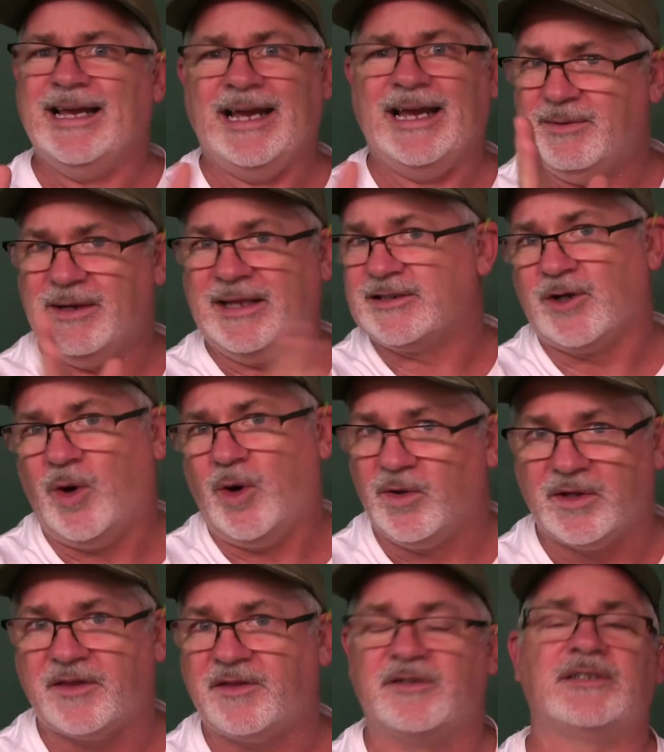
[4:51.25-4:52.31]
Anyway, that's a
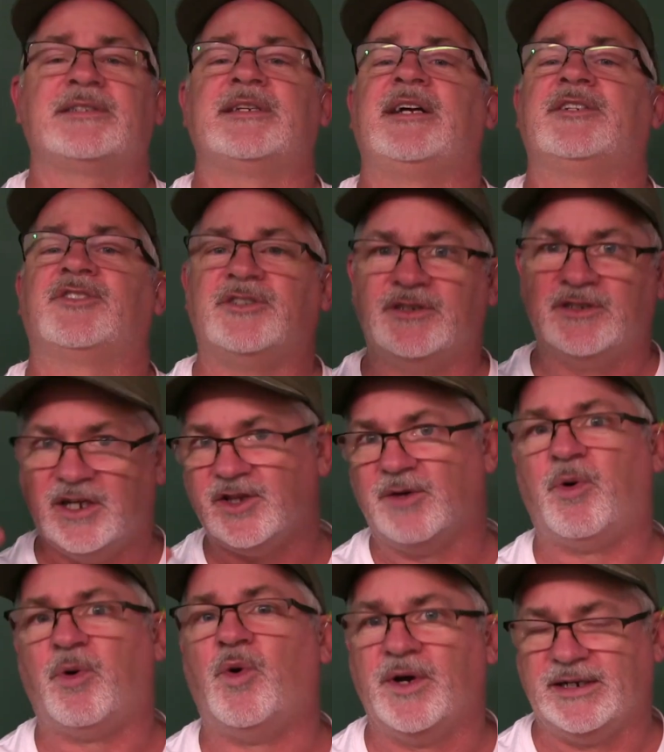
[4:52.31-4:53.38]
whole other discussion. The
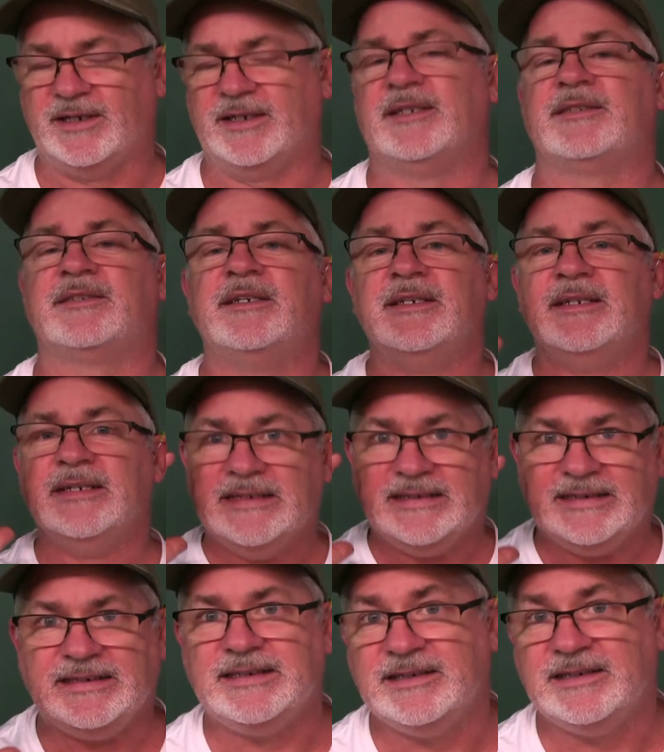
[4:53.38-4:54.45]
point is
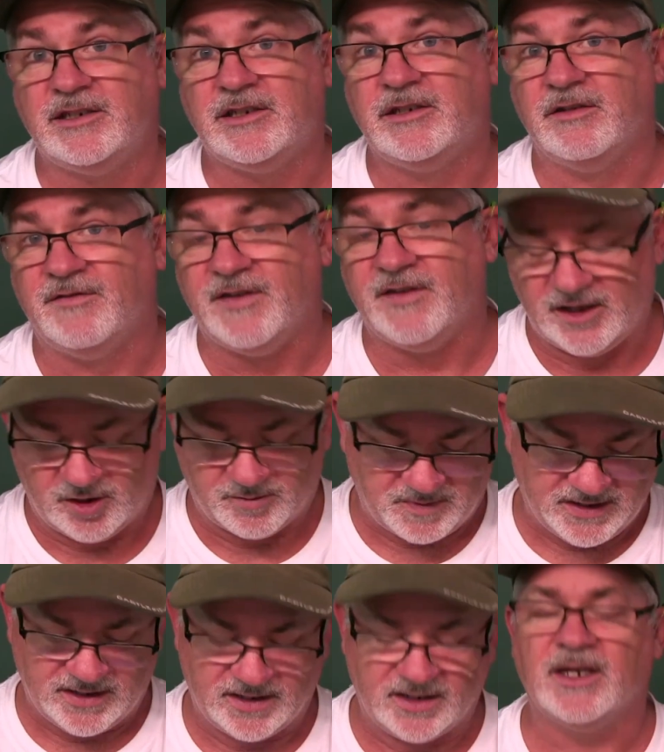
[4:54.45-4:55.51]

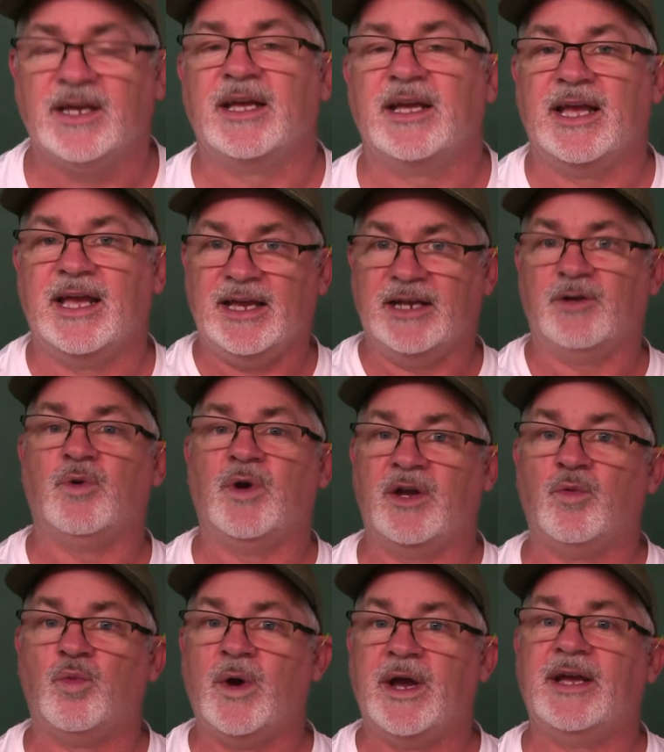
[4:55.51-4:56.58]
developing a, a
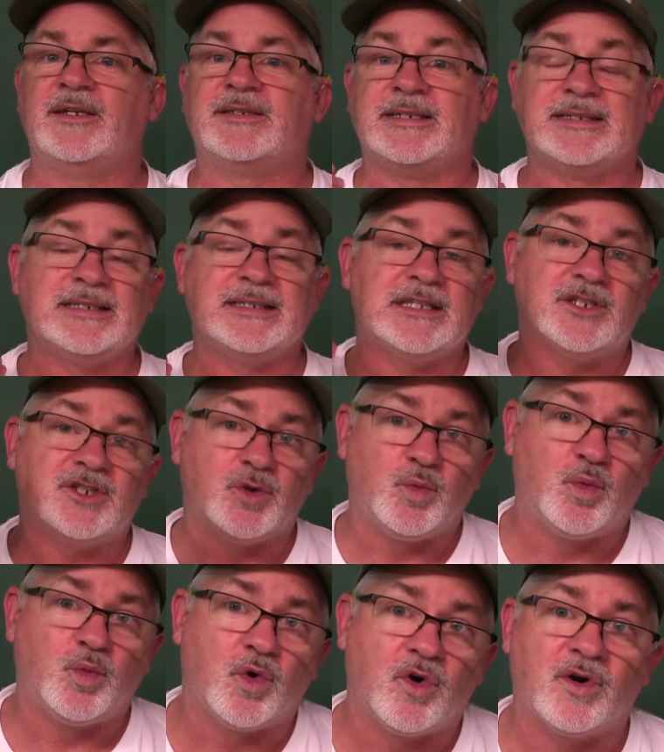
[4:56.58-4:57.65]
way to to
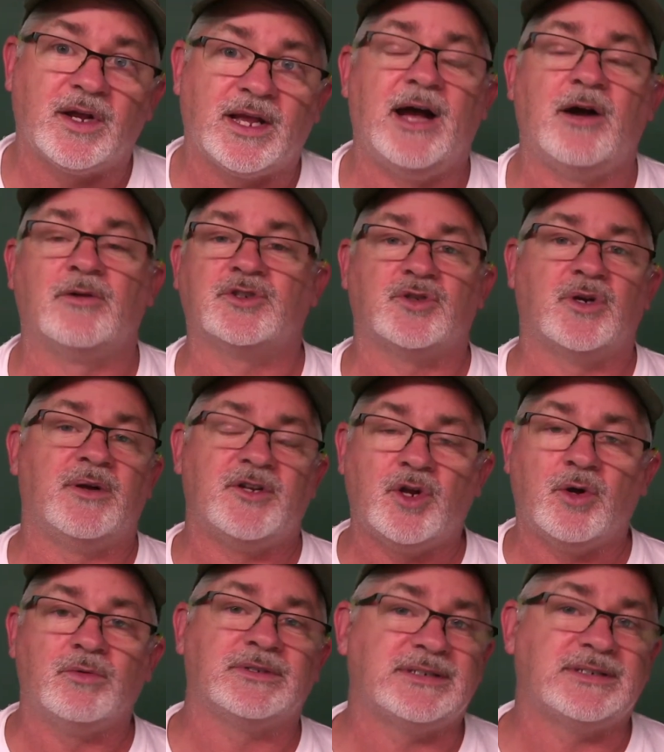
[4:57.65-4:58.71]
work out, Sean.
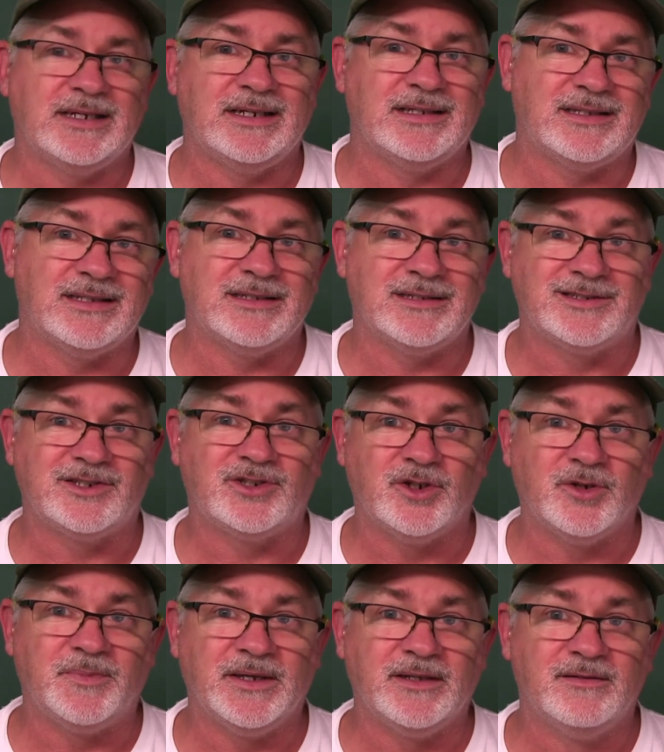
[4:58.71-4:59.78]
Don't say anything
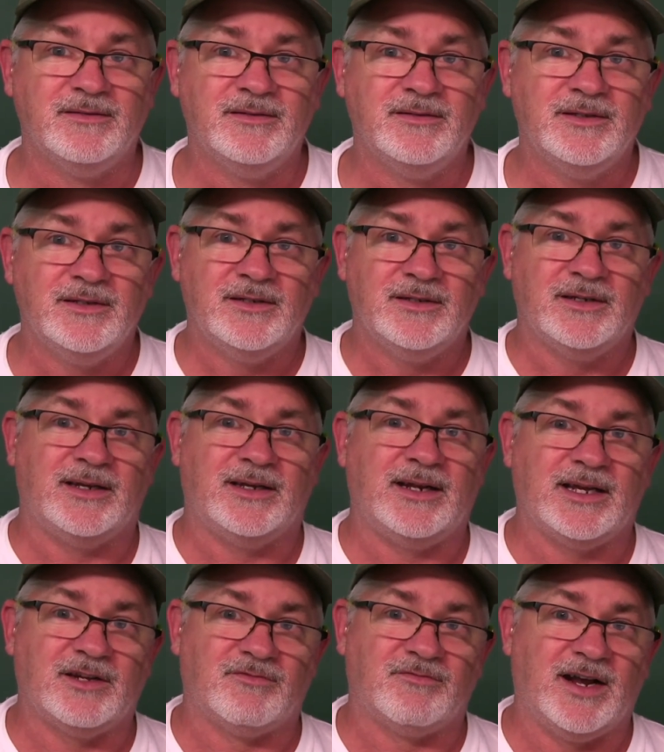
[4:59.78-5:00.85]
stupid and
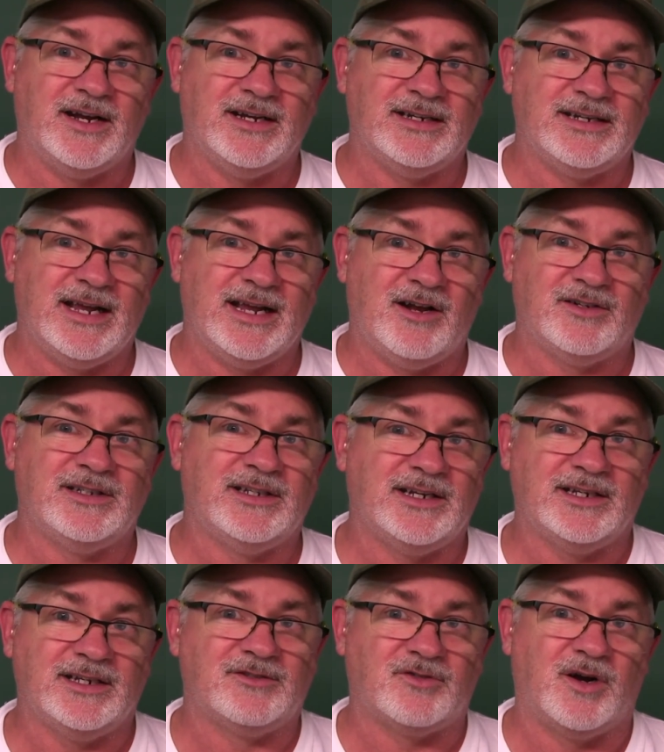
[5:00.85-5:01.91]
I can write it down and then
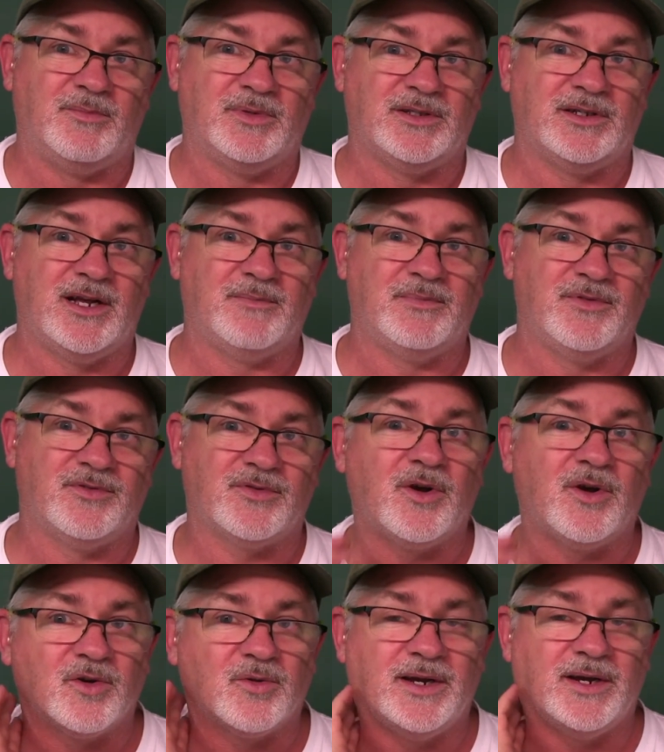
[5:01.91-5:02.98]
I crumple it up and
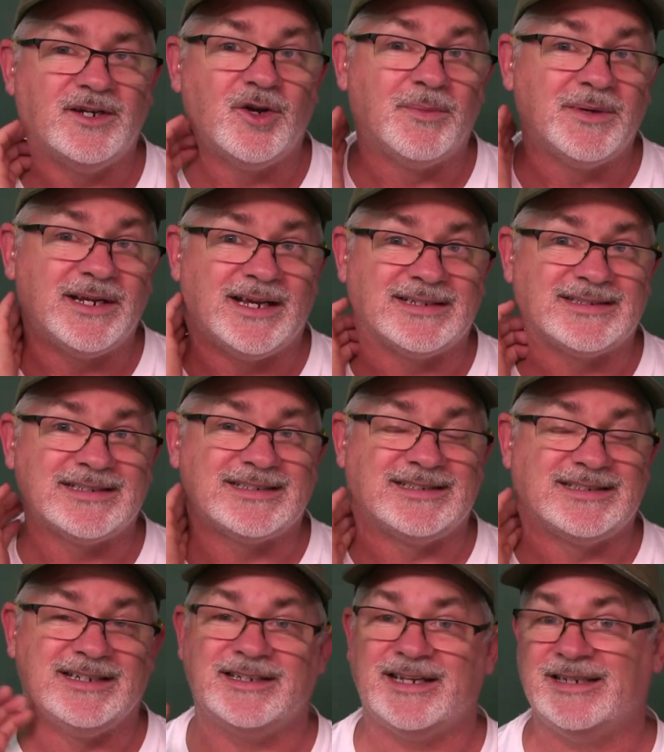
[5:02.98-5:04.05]
throw it away. Nobody has to see it.